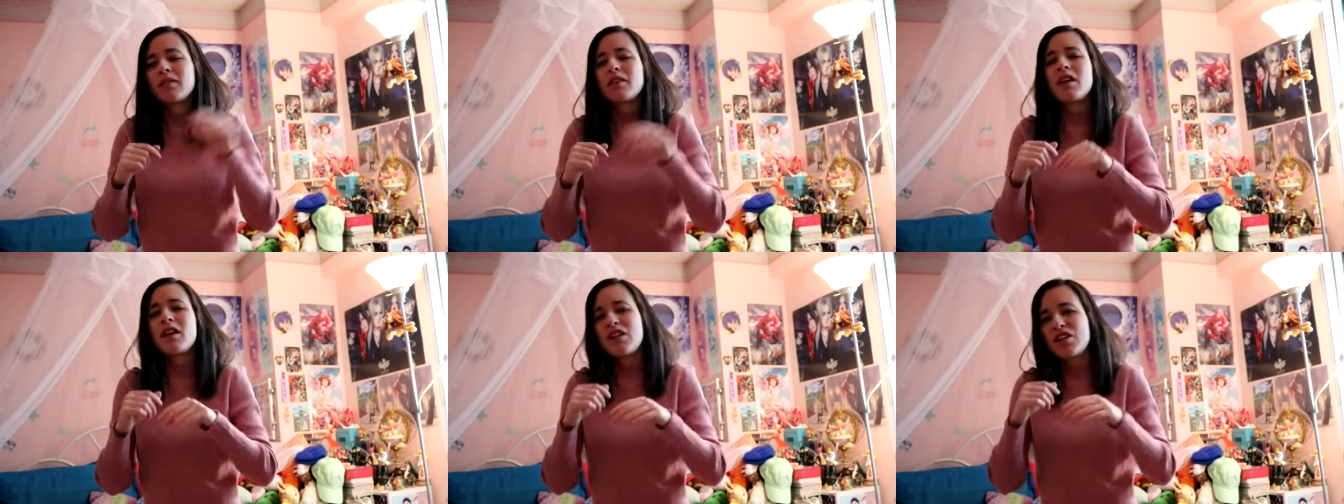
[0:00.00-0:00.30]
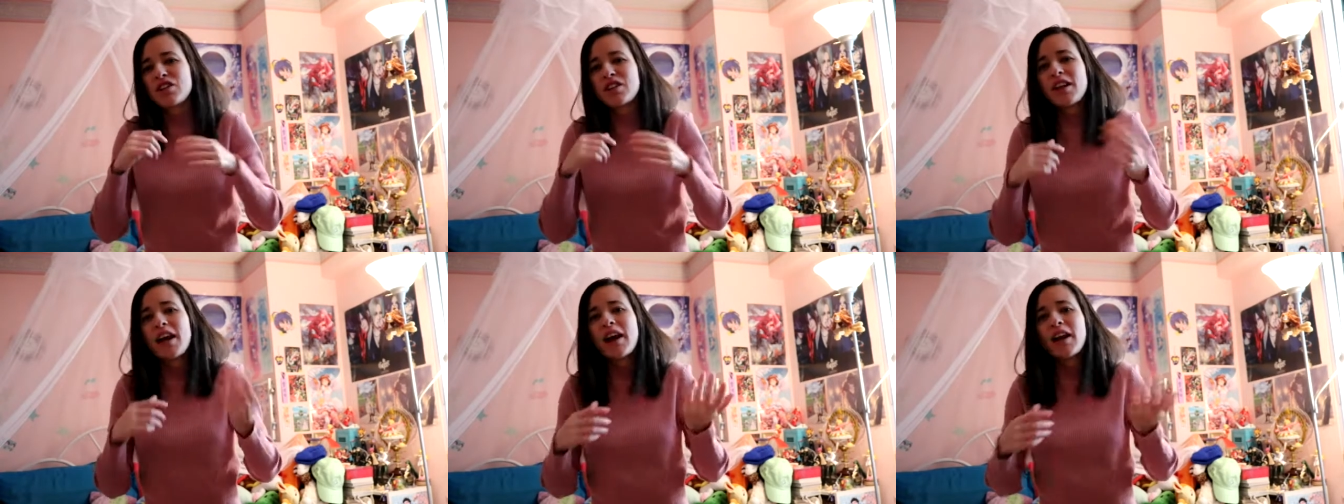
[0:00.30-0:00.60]
he
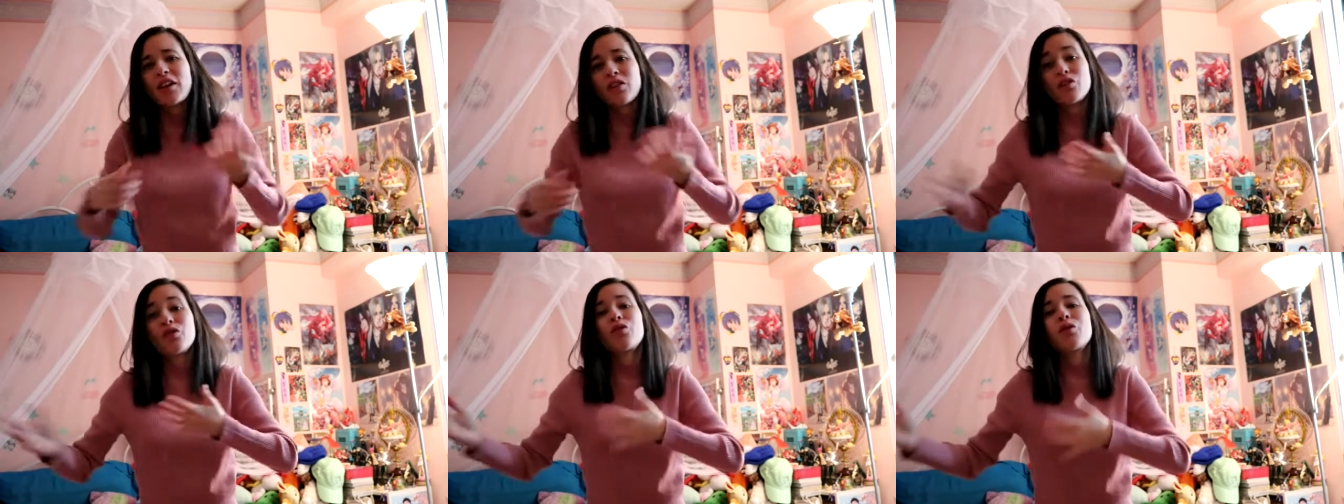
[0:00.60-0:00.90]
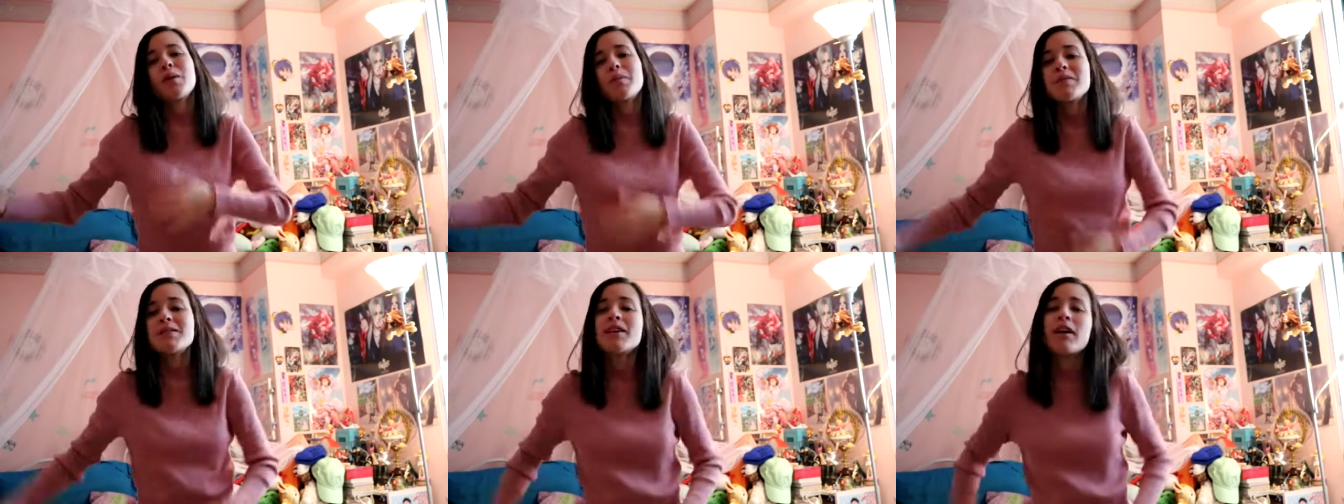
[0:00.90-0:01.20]
just kind of threw
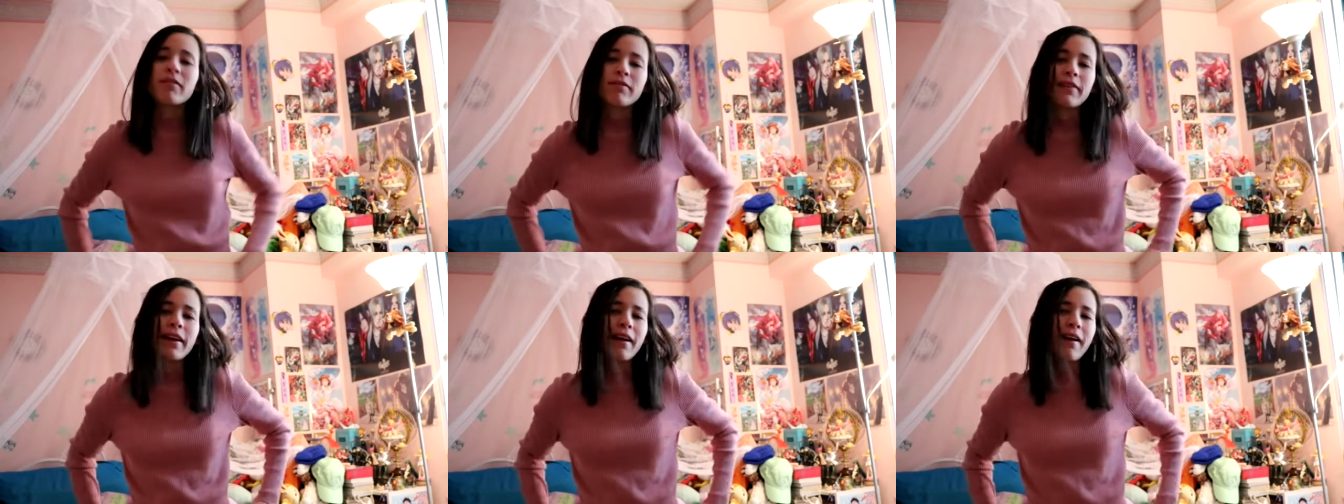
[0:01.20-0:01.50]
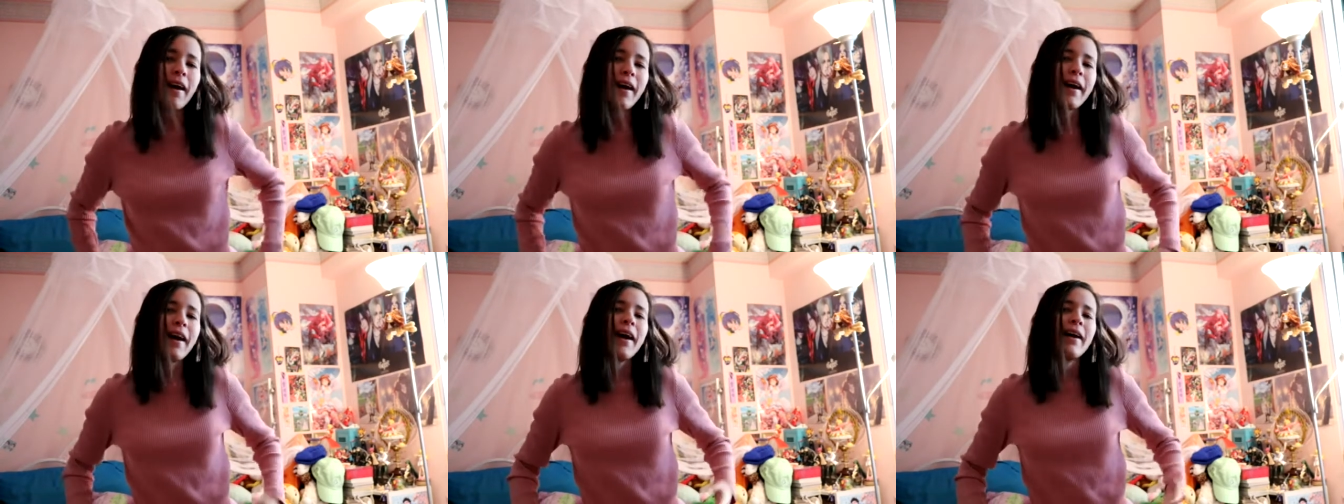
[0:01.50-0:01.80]
himself there,
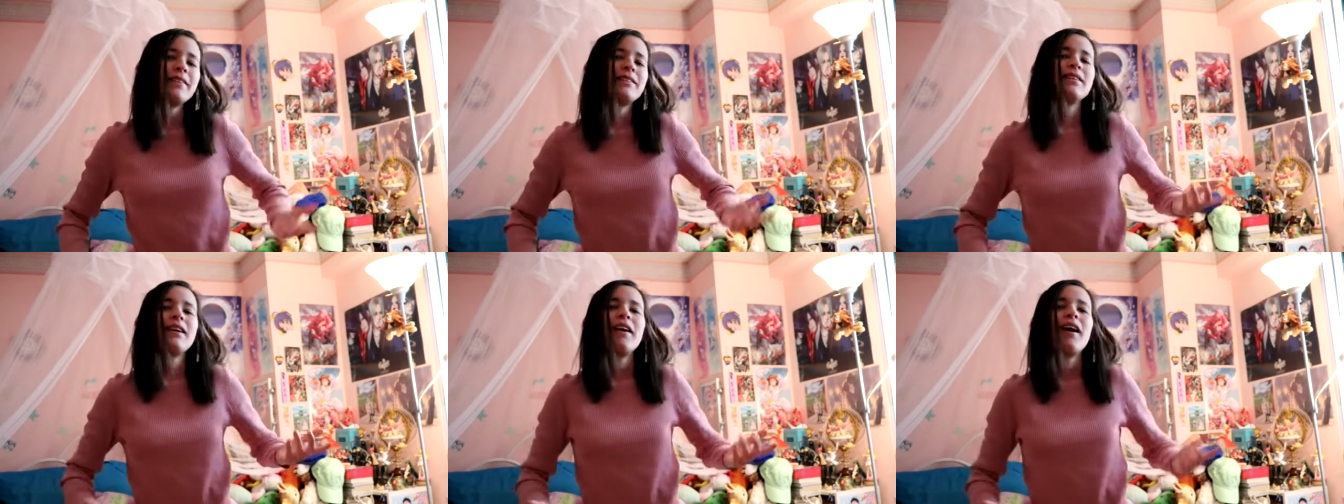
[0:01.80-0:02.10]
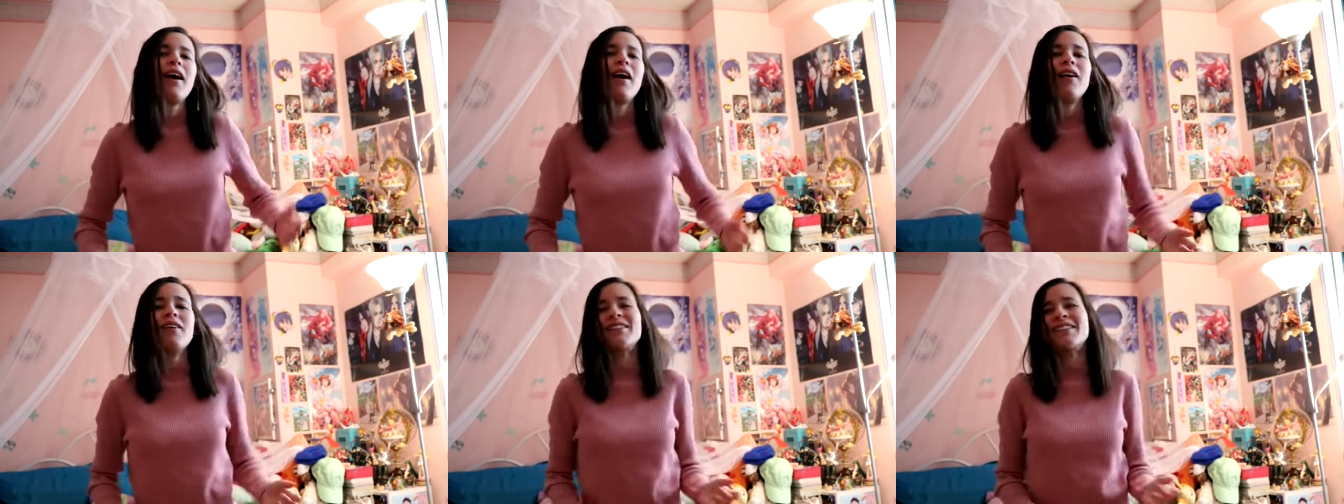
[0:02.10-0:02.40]
I guess, you
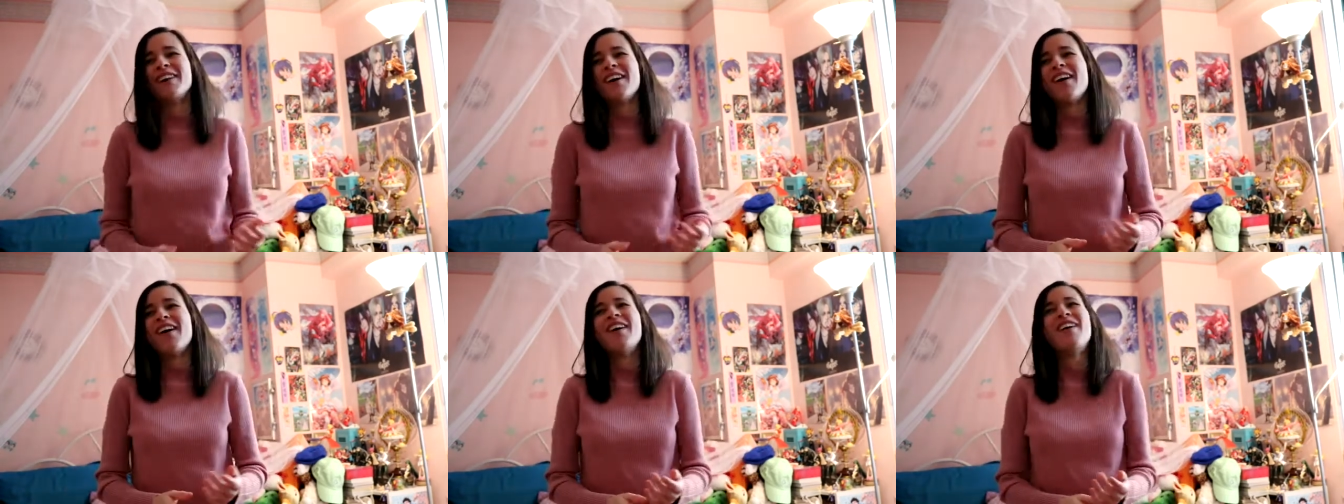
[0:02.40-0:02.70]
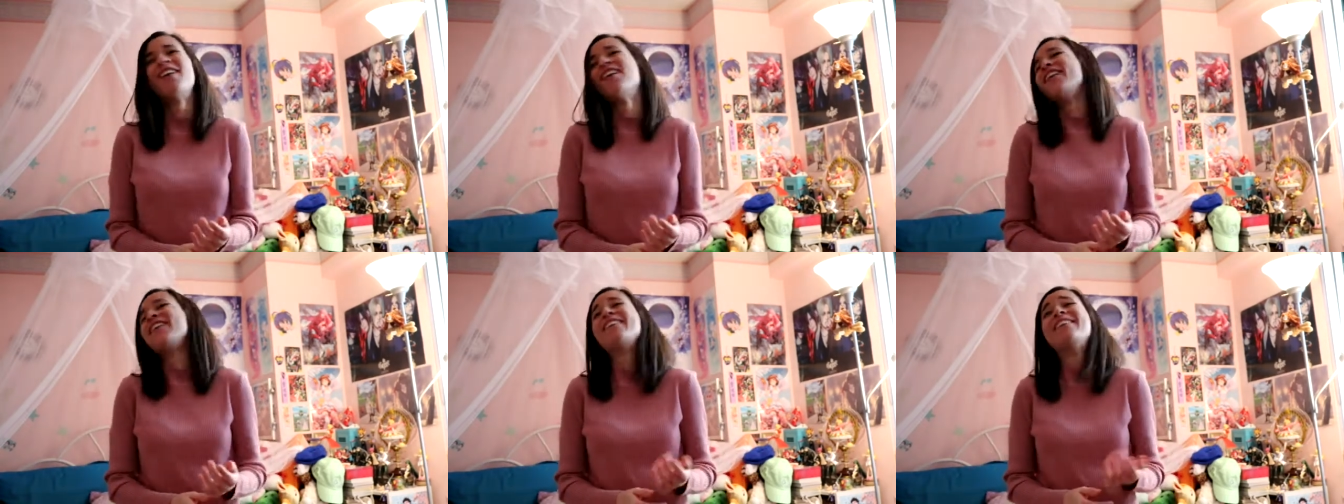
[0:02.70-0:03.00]
know?
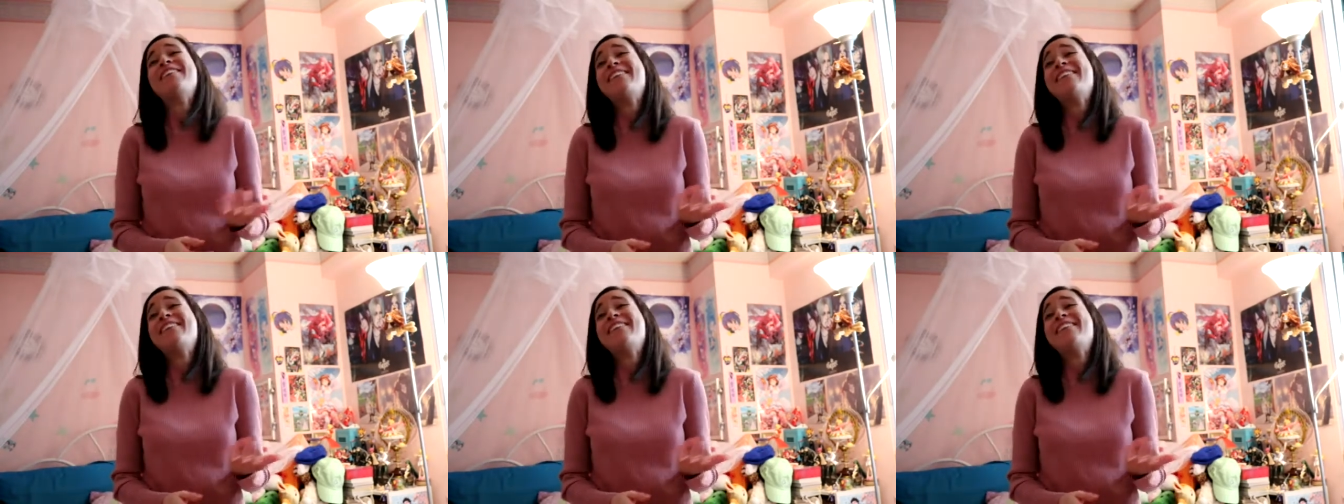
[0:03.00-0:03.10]
So,